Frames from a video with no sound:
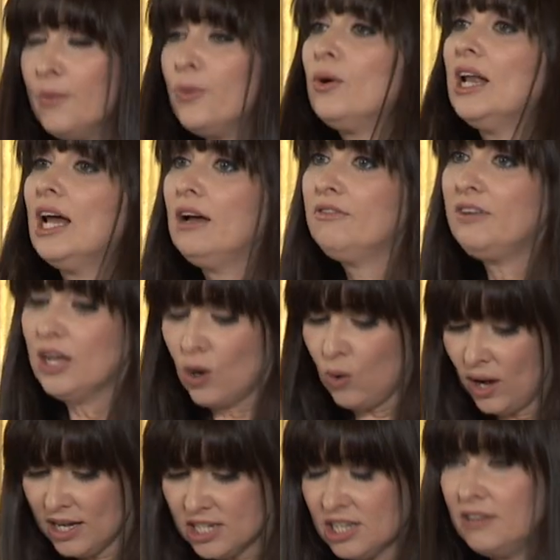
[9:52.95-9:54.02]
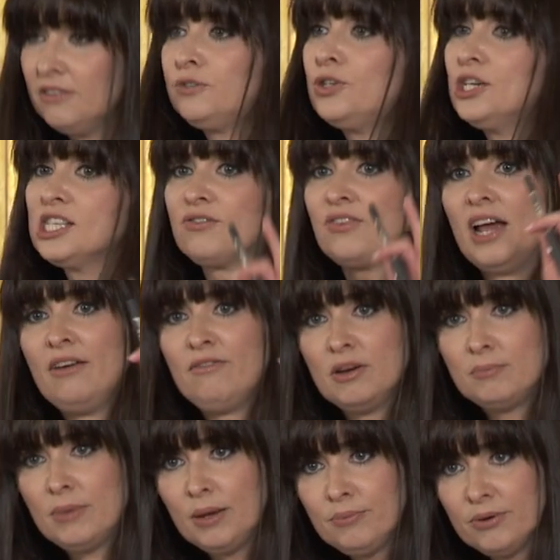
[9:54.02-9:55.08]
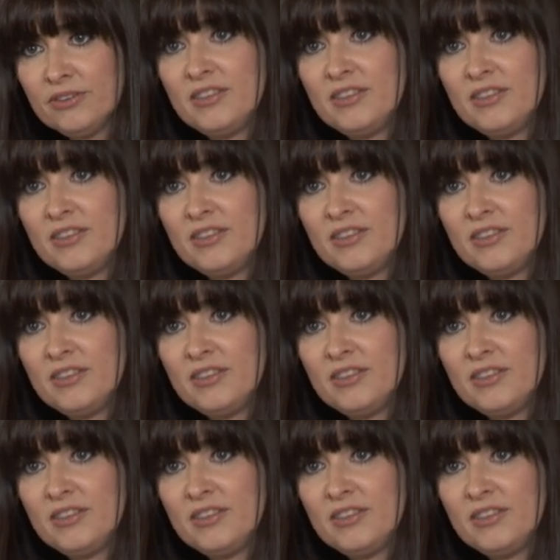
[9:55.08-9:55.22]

We'll have equality of voice for every member